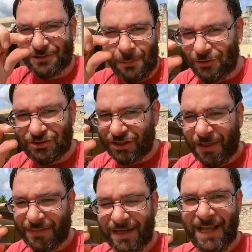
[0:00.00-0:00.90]
almost
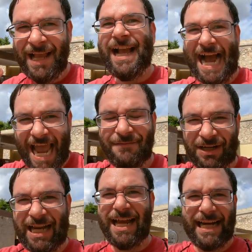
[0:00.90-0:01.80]
nothing, I have
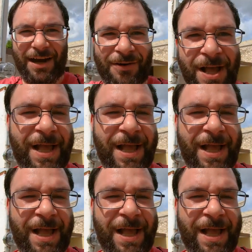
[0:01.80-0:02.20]
a lot now.